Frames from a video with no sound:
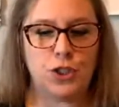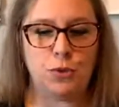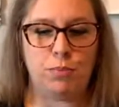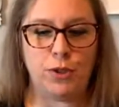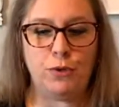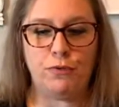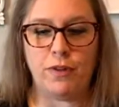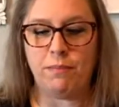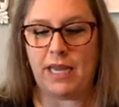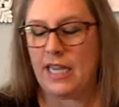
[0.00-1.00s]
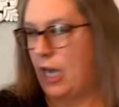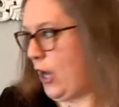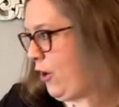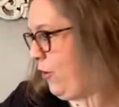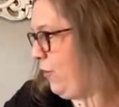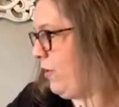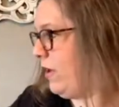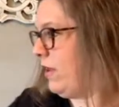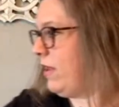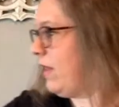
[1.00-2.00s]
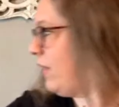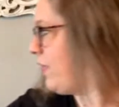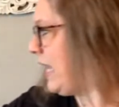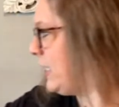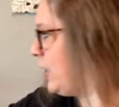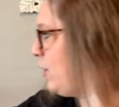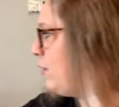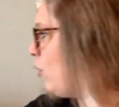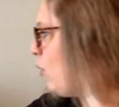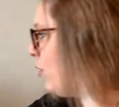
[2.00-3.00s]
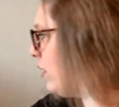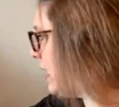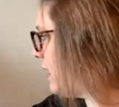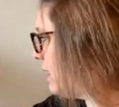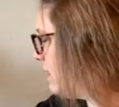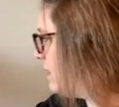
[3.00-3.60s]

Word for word: to Blue Flamingo. Thank you, Lori.